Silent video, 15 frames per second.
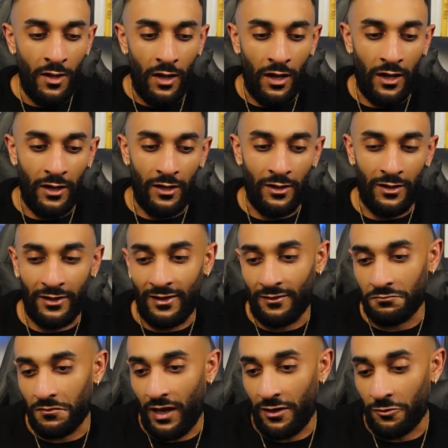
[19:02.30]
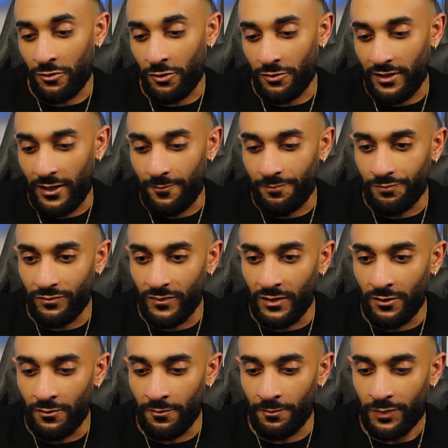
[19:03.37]
Again, I don't know yet.
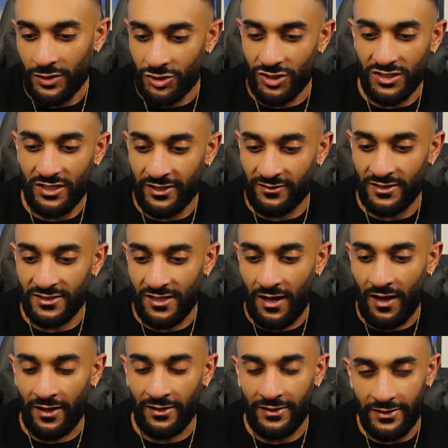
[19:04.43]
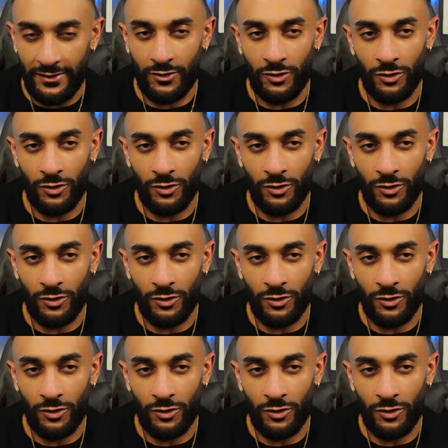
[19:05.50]
But just like this guy, he